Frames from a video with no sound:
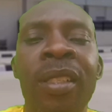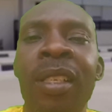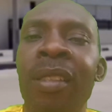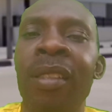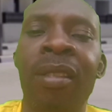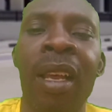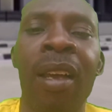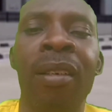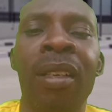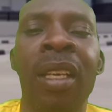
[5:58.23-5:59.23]
things
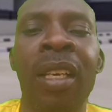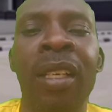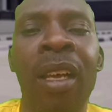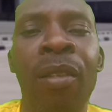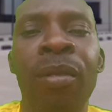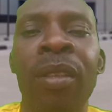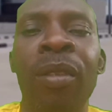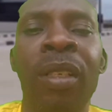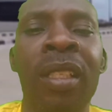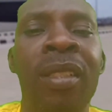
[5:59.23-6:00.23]
are now,
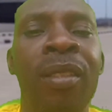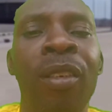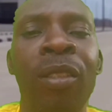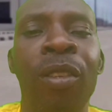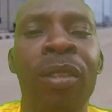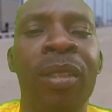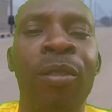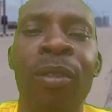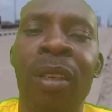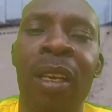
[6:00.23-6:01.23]
it's not just
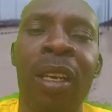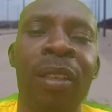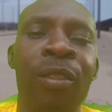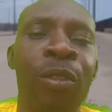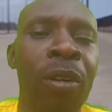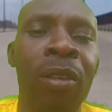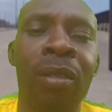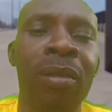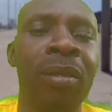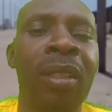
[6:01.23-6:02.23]
talk.
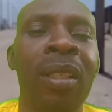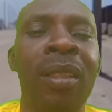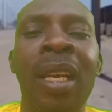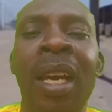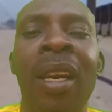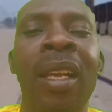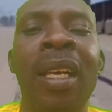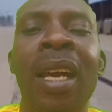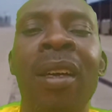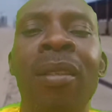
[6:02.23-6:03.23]
They are
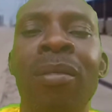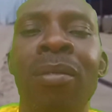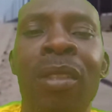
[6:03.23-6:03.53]
legal,